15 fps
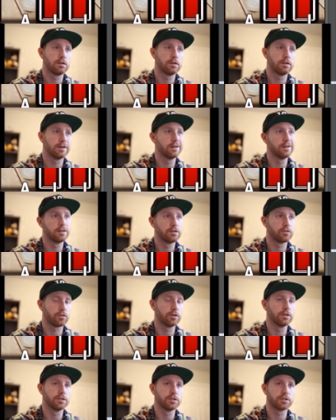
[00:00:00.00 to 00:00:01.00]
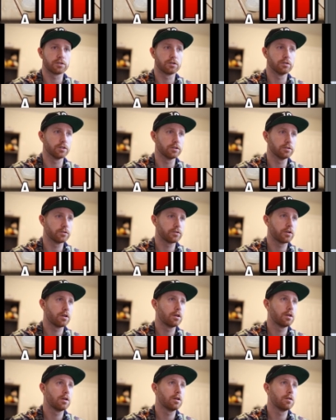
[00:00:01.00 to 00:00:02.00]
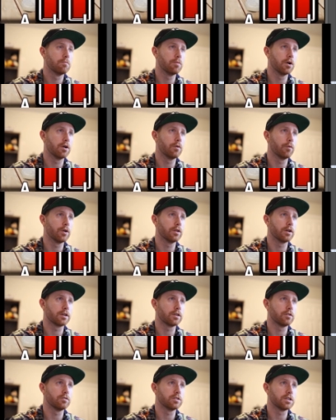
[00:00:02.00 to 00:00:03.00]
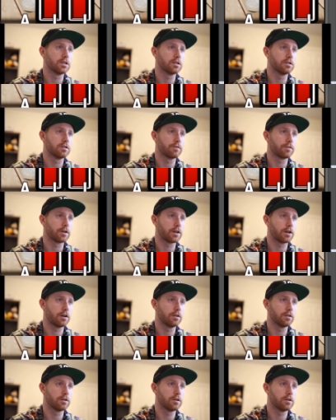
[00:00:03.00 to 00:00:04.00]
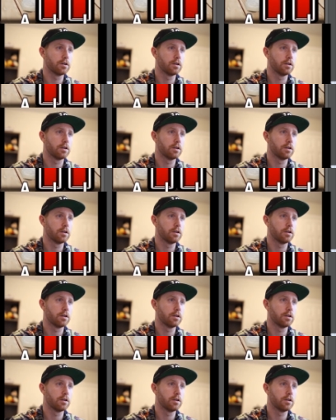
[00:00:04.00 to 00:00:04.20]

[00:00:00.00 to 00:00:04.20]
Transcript: it's really just our littles. But we like using the different color